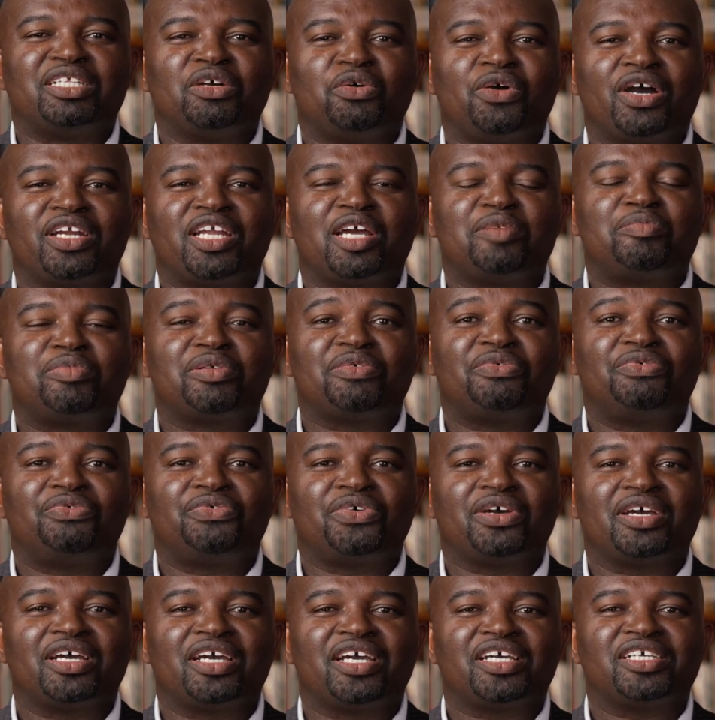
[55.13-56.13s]
the one I
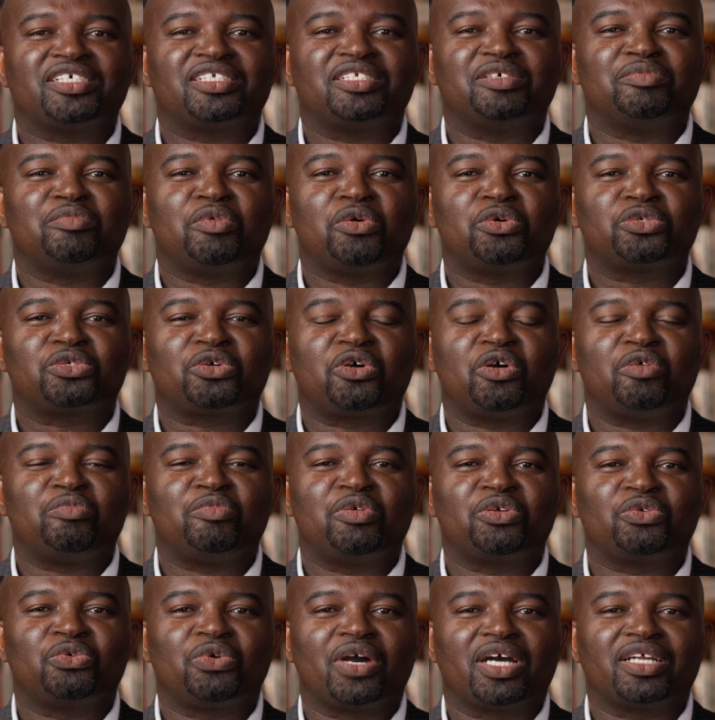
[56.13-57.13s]
prefer is the most
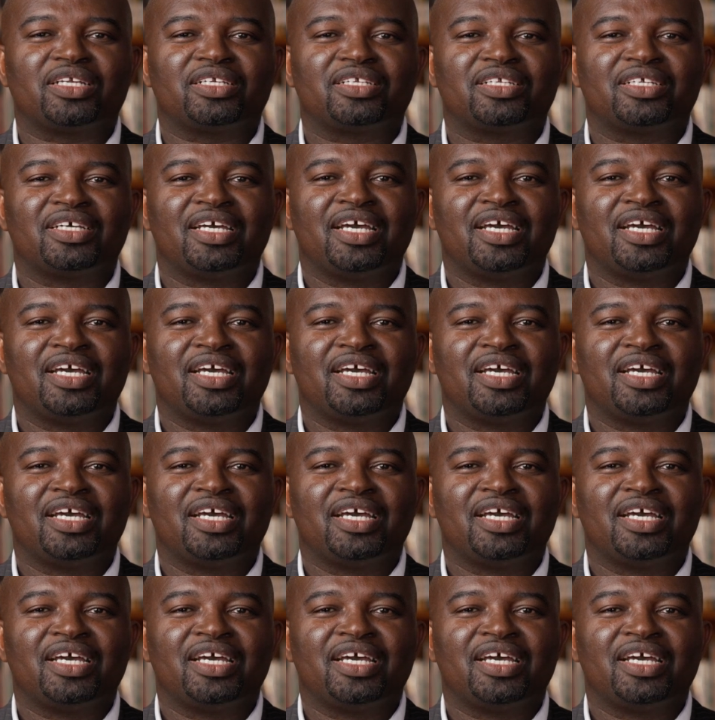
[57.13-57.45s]
common one.